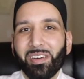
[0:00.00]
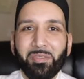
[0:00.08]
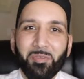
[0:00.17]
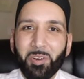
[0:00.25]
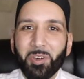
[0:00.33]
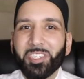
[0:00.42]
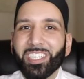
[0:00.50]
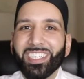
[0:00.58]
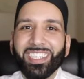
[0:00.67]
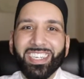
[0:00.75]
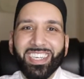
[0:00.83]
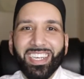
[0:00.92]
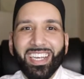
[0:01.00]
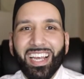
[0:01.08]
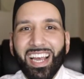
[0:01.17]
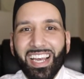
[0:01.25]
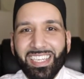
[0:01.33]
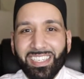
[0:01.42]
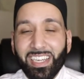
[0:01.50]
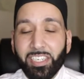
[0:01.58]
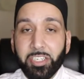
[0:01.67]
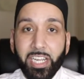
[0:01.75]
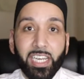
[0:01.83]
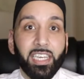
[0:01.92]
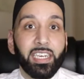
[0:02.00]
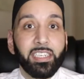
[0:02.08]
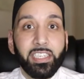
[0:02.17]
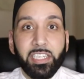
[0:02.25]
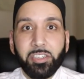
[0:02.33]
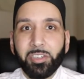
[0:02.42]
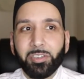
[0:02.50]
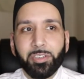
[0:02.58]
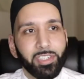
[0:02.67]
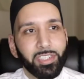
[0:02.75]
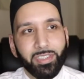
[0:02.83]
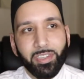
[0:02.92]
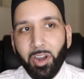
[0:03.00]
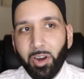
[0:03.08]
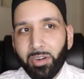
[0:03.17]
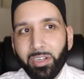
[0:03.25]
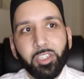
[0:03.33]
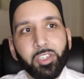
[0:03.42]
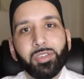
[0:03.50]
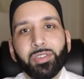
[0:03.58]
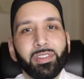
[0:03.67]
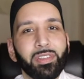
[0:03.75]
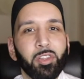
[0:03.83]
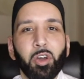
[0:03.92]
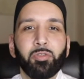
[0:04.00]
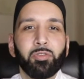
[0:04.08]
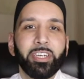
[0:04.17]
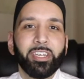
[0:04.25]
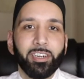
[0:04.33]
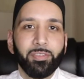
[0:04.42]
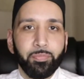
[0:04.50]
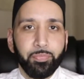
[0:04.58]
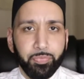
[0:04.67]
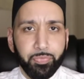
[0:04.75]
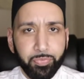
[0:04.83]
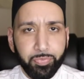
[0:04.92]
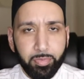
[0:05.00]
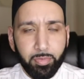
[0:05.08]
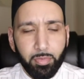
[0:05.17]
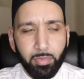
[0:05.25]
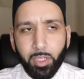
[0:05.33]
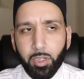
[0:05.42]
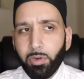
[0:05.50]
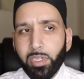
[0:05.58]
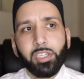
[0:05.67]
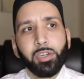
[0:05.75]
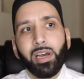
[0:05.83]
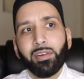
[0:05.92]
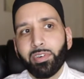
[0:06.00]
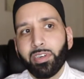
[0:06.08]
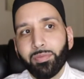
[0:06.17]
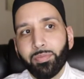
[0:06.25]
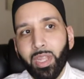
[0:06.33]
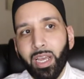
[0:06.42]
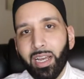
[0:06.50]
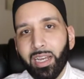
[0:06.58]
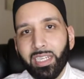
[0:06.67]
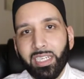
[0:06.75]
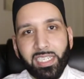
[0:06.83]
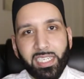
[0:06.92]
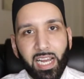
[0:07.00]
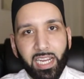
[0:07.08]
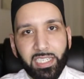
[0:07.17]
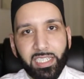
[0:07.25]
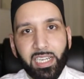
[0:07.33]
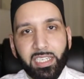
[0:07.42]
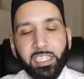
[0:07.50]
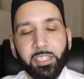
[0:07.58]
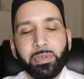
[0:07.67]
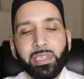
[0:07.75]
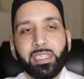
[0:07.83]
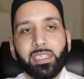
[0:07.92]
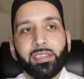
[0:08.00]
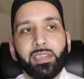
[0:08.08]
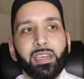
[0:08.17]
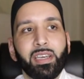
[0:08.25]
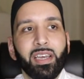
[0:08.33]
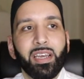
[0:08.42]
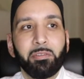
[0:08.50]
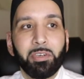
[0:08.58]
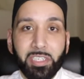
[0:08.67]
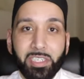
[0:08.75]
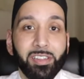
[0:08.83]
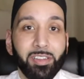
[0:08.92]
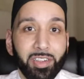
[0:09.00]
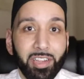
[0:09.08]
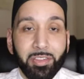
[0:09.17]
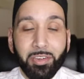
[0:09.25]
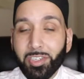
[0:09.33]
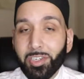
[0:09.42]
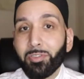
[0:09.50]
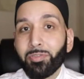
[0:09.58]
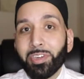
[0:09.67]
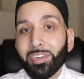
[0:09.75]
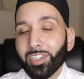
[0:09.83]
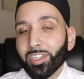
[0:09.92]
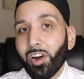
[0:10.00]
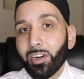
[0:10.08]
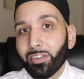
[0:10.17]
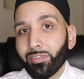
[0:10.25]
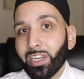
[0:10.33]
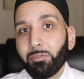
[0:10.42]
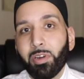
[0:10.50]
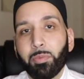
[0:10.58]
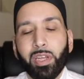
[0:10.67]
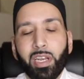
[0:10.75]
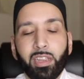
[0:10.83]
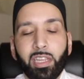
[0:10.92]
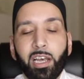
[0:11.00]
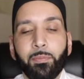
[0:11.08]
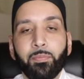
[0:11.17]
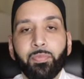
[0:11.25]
version as a sheikh and a teacher, just courage, no fear whatsoever in his eyes as he speaks, which is clear that there's no fear in his heart of anyone but Allah.